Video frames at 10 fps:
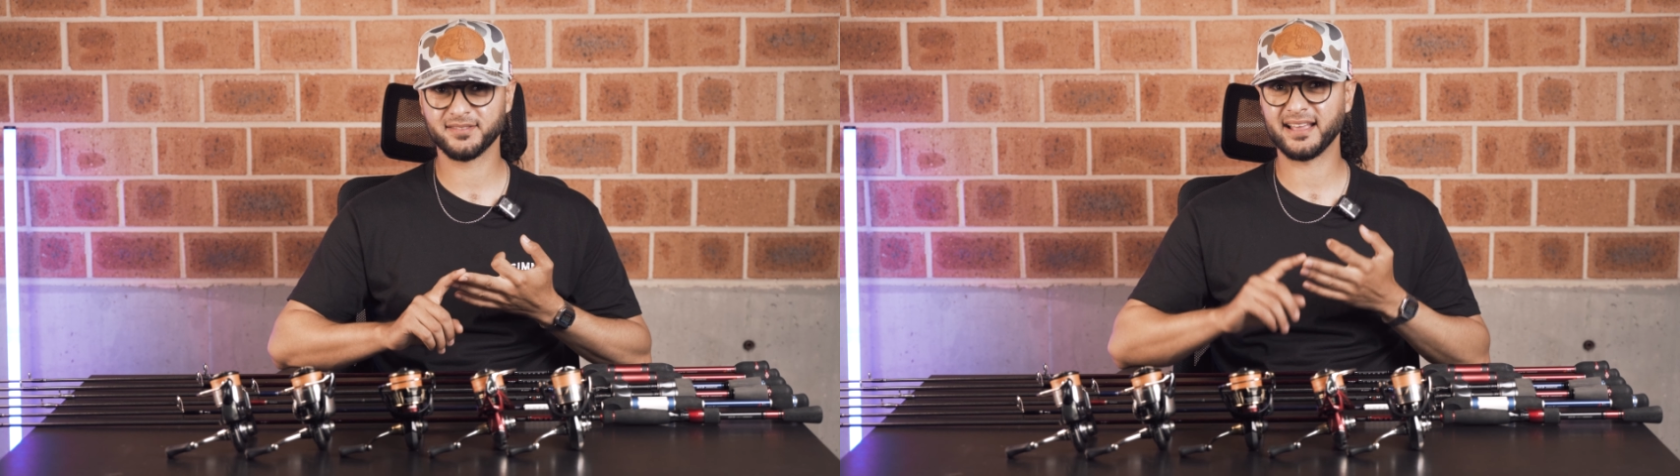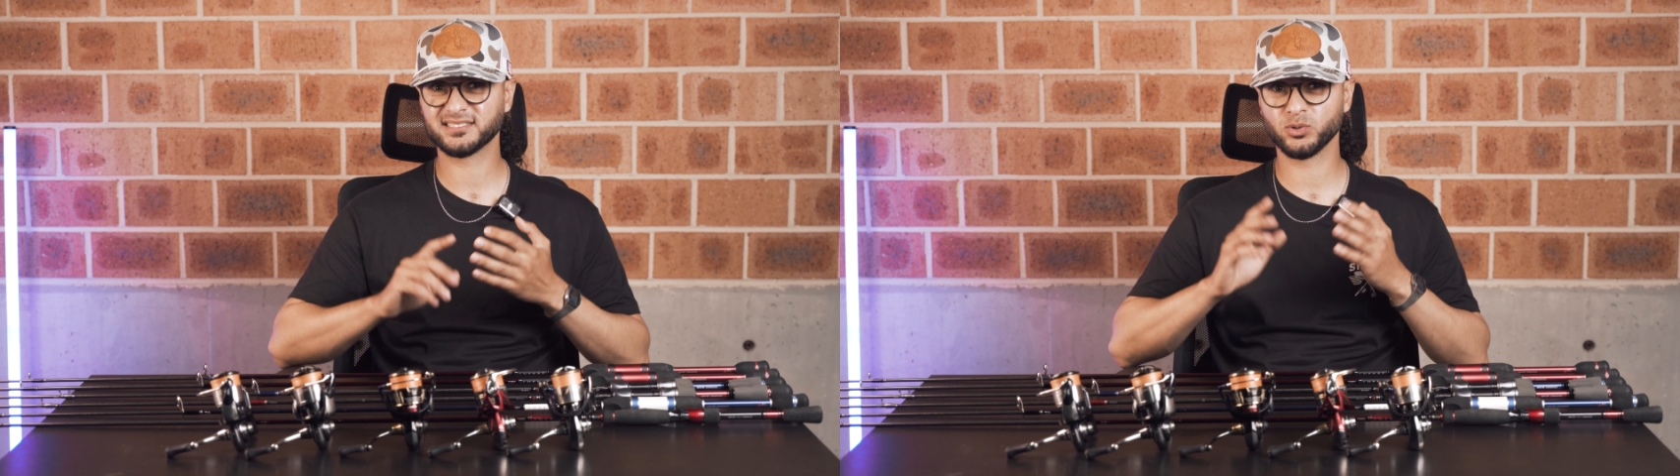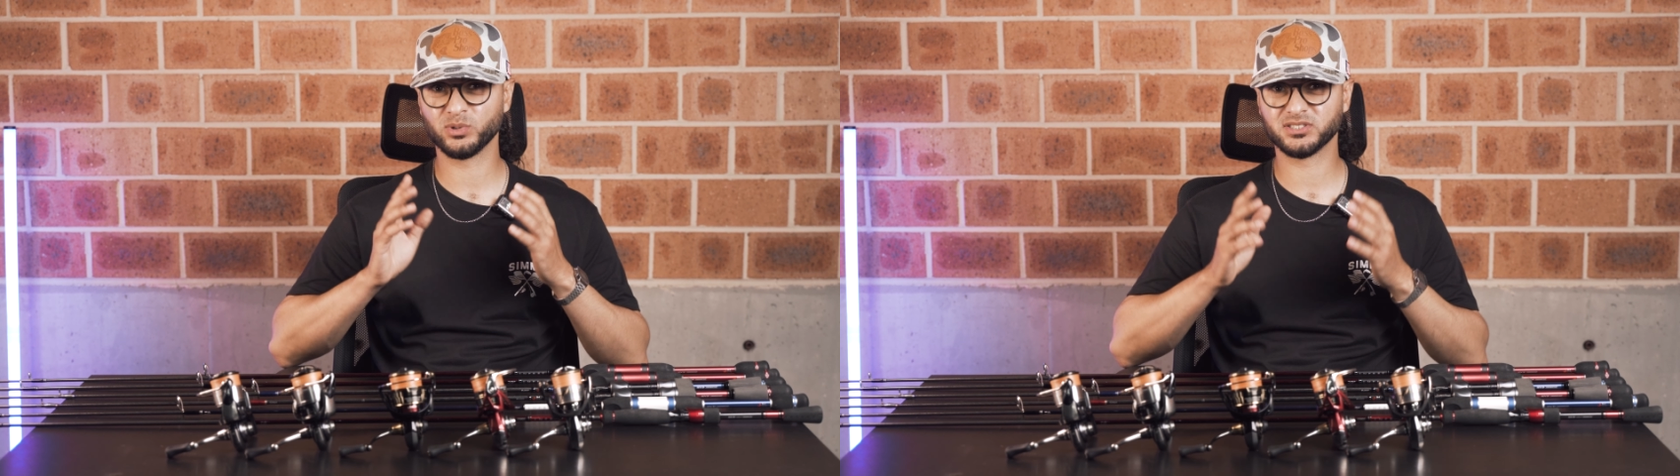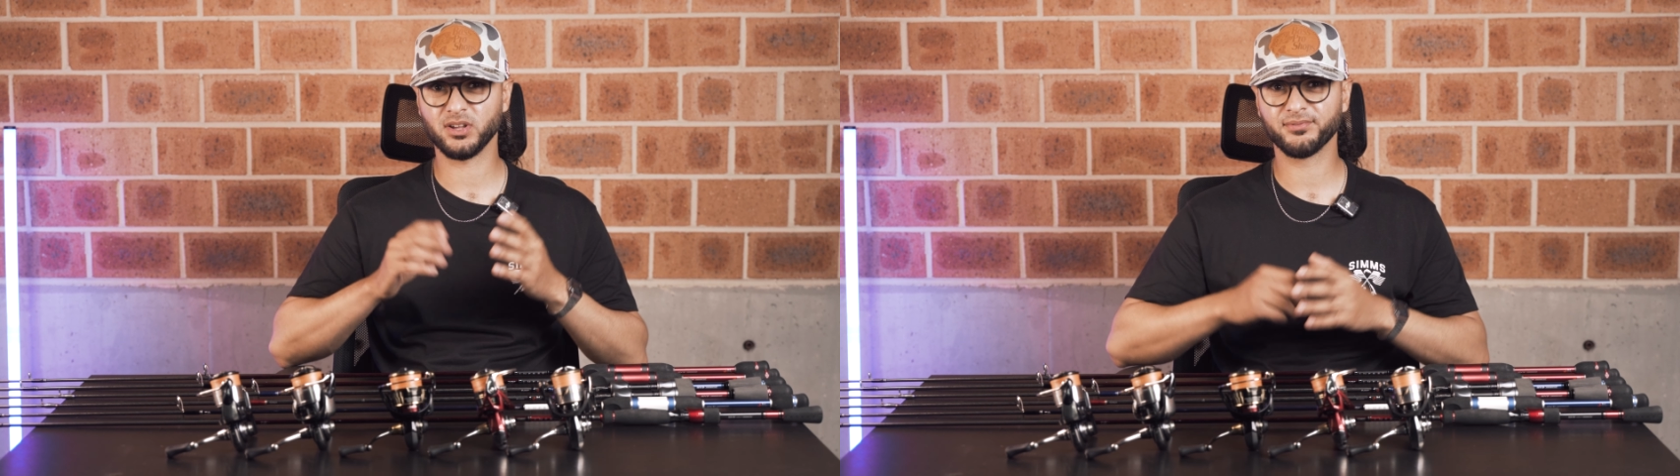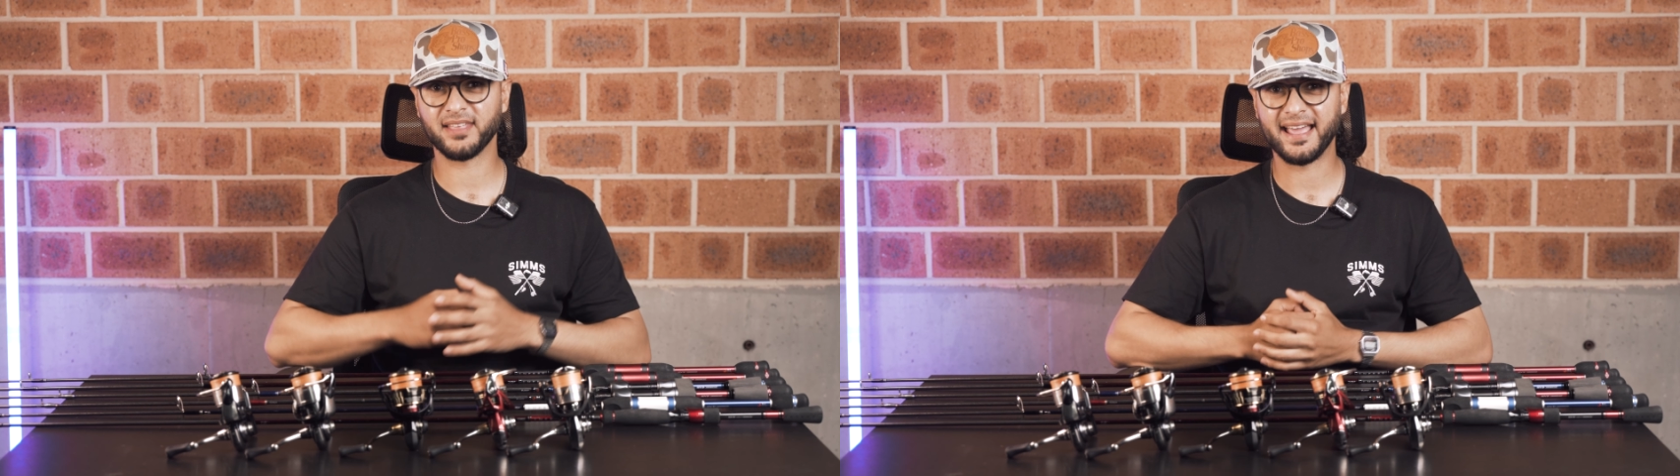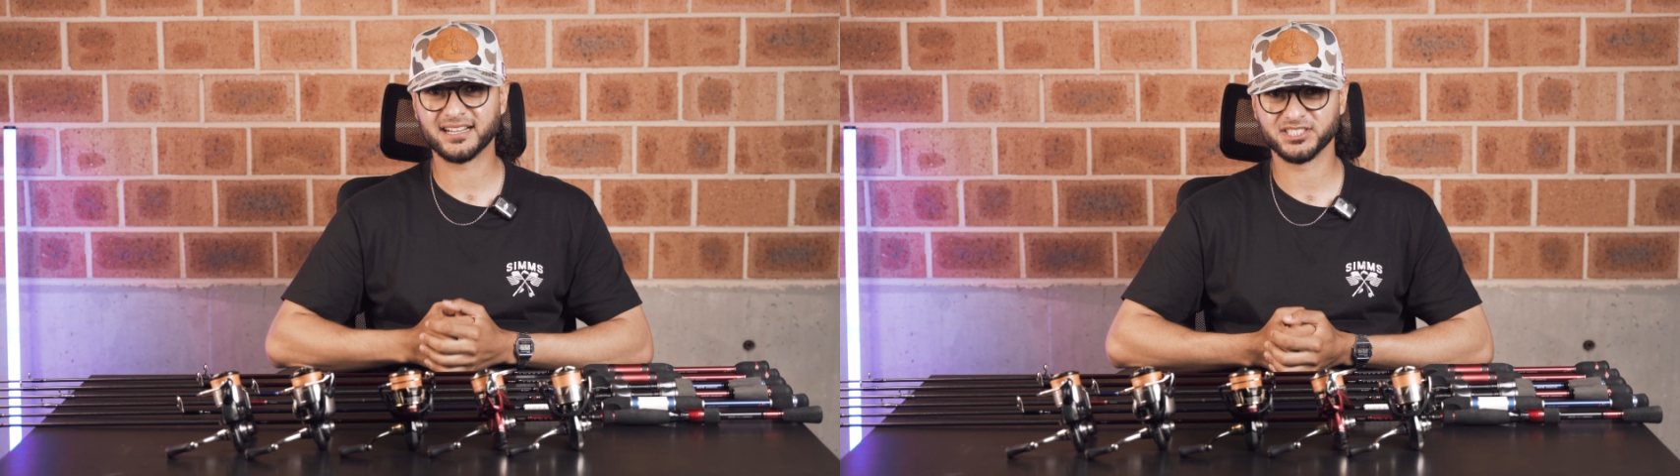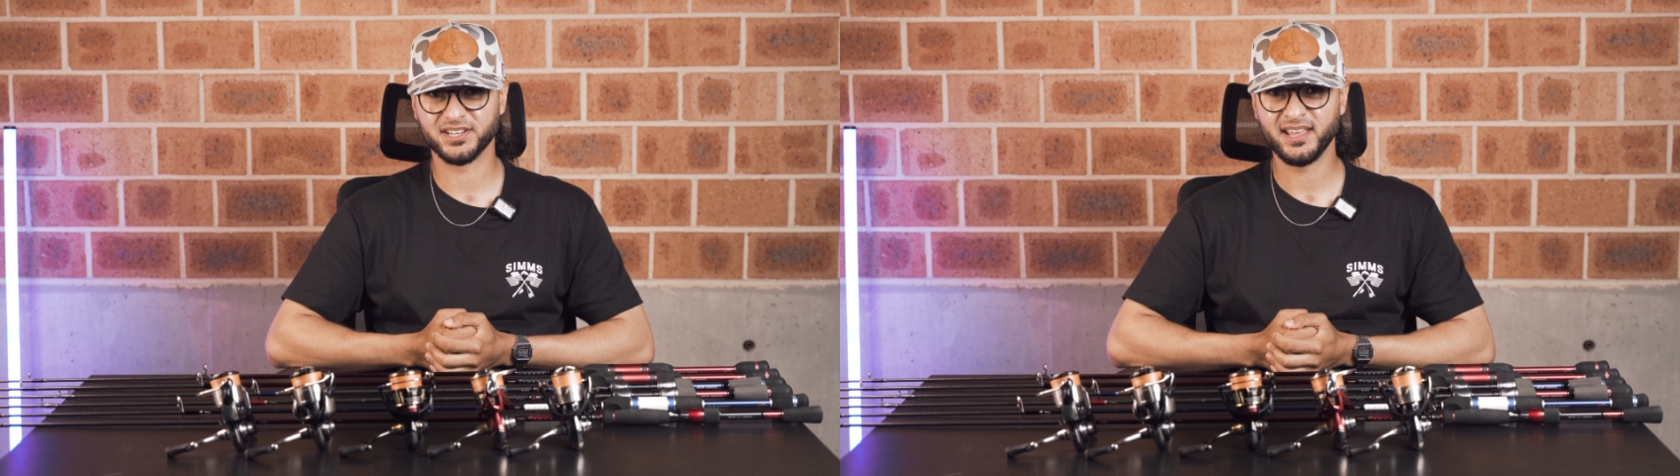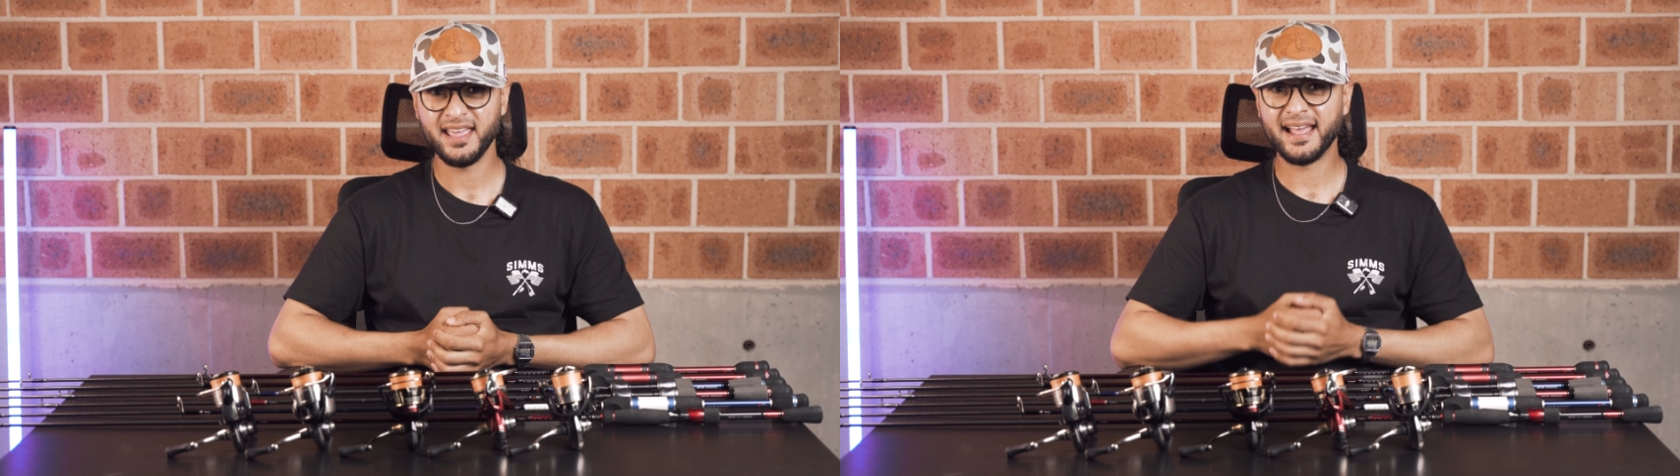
thanks to its softer action.